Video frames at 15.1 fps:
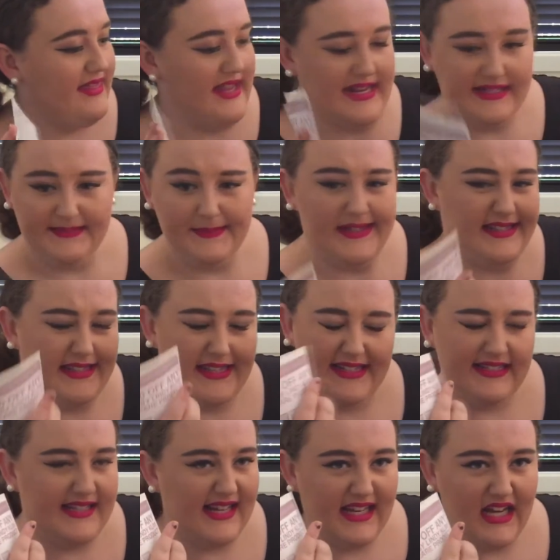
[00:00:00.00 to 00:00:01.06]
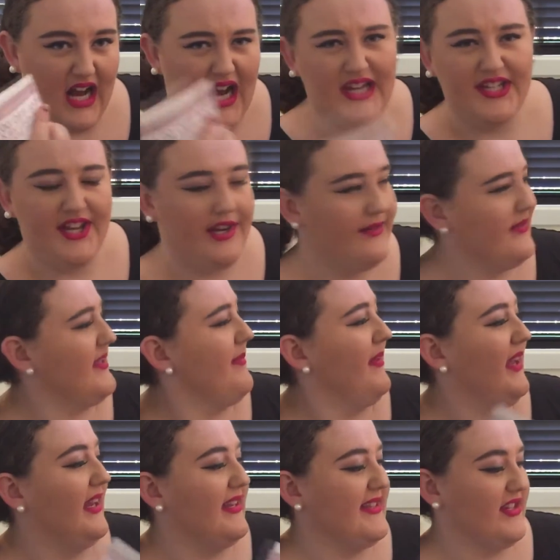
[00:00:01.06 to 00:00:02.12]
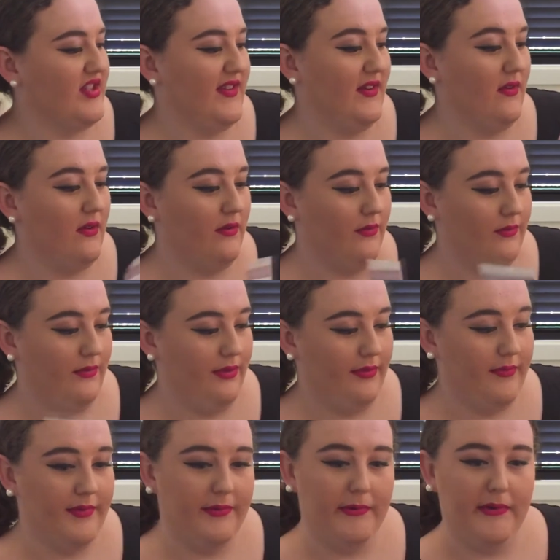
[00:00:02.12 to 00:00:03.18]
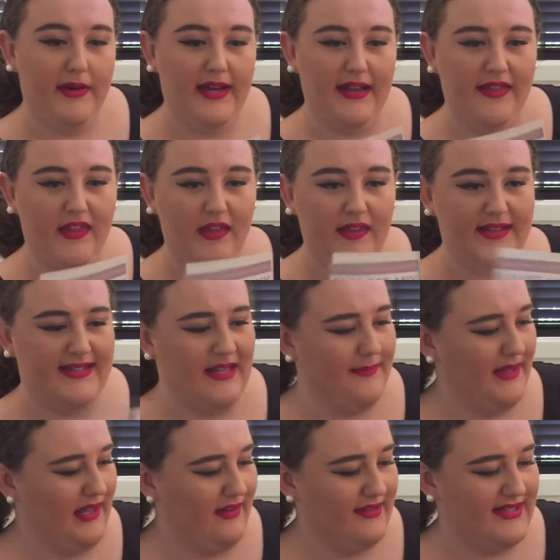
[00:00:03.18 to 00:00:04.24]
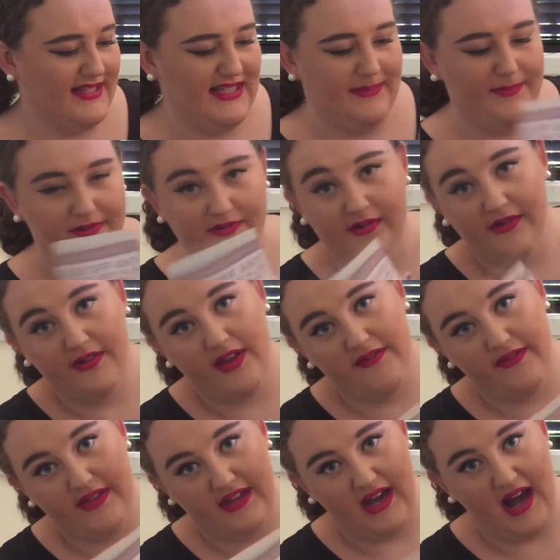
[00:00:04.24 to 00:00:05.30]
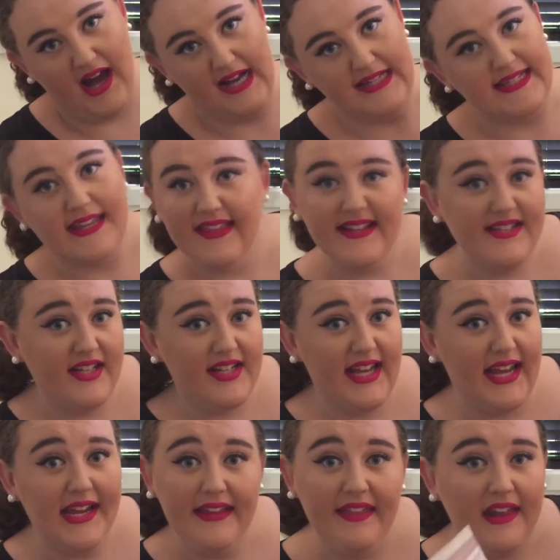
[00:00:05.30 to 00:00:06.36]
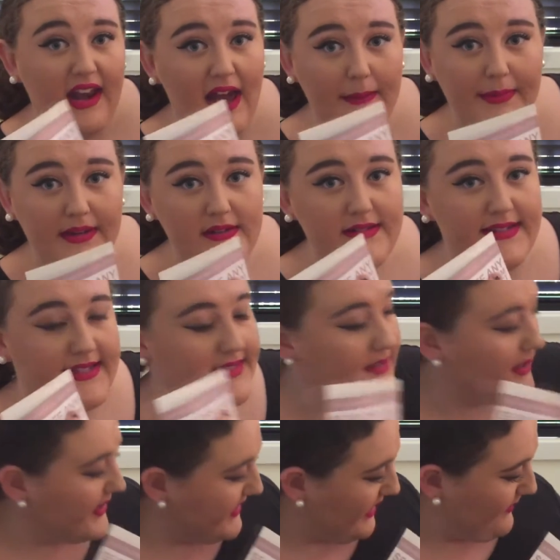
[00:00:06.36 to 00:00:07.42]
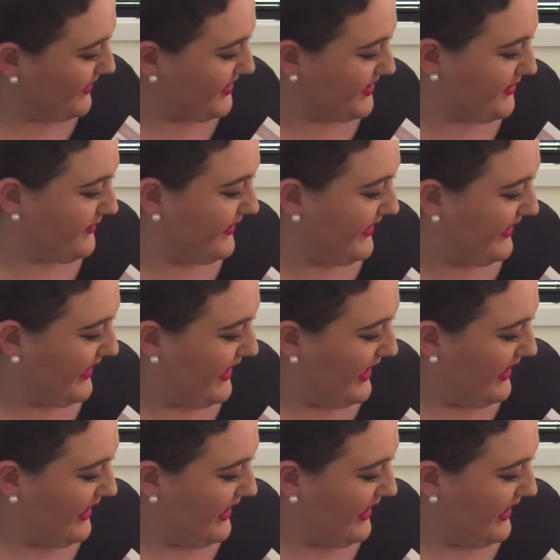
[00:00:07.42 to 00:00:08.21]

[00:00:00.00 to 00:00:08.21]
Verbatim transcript: there's like an eyeshadow or something, and it's actually gone all through it, and then there's something else that spilled all over the cards. That's okay, that happens, there's no damage to it,